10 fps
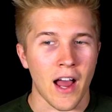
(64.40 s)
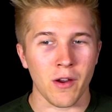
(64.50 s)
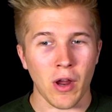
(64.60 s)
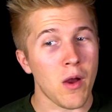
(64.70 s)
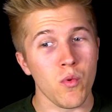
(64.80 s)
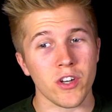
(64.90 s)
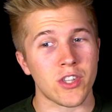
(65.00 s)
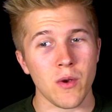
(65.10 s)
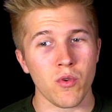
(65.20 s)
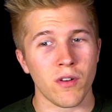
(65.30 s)
I, I wish
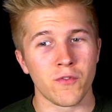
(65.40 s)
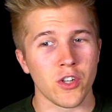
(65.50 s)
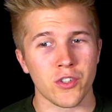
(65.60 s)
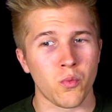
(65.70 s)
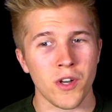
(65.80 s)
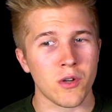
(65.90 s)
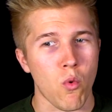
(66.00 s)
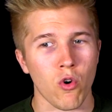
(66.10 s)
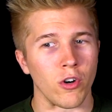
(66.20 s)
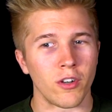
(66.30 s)
they would have just went to
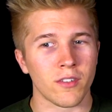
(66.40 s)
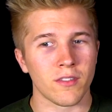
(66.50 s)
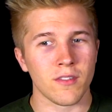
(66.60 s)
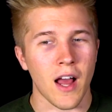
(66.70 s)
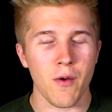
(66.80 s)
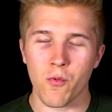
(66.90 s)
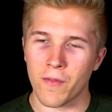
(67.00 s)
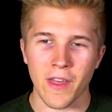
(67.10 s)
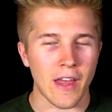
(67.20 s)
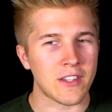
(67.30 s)
war. I
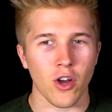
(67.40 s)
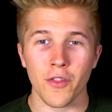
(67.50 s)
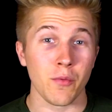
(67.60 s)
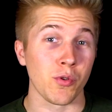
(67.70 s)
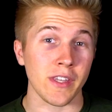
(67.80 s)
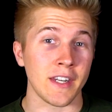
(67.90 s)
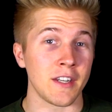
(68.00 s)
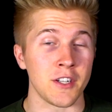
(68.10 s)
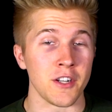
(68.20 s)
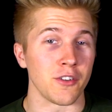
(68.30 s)
that's all they really
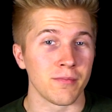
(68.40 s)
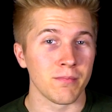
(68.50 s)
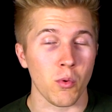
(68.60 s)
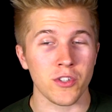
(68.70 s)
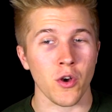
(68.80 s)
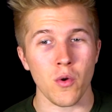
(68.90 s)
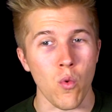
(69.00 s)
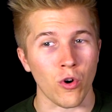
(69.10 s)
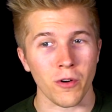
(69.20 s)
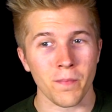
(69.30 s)
needed to do was go to
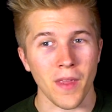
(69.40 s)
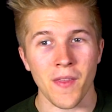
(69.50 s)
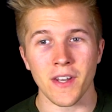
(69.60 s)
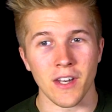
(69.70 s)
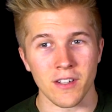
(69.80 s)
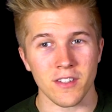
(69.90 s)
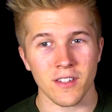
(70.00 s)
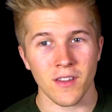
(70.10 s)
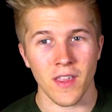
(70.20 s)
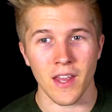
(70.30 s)
war, and they didn't.
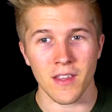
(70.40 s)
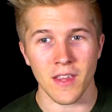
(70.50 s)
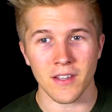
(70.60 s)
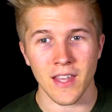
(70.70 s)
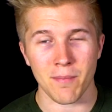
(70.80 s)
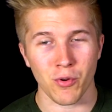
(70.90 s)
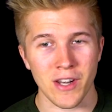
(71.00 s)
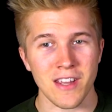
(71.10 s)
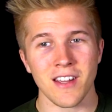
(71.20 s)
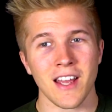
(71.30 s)
They they sat
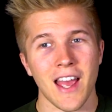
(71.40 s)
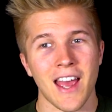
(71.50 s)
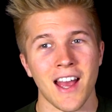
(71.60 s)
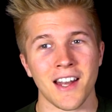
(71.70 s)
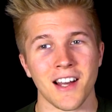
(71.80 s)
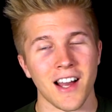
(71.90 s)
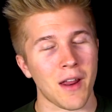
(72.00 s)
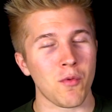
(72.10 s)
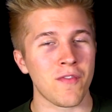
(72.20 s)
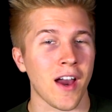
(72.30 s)
pretty, and uh,
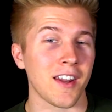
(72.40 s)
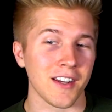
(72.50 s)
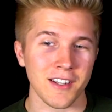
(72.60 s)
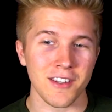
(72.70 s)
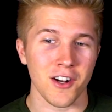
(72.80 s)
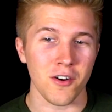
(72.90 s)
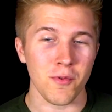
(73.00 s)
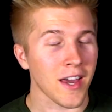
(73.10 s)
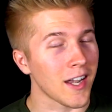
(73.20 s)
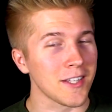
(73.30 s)
and we've got to you know
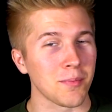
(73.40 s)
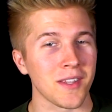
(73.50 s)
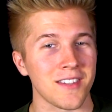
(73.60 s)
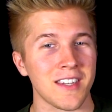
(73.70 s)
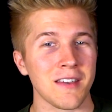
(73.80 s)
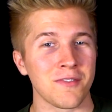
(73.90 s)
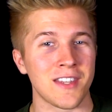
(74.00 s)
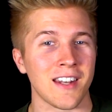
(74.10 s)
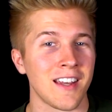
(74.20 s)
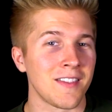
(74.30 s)
we got to discipline the civs
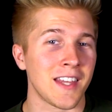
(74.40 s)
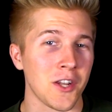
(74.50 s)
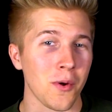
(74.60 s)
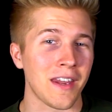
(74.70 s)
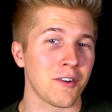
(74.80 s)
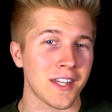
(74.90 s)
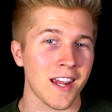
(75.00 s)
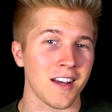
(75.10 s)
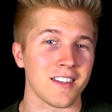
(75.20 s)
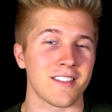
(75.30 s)
that that don't
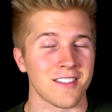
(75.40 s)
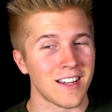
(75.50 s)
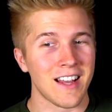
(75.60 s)
entertain us.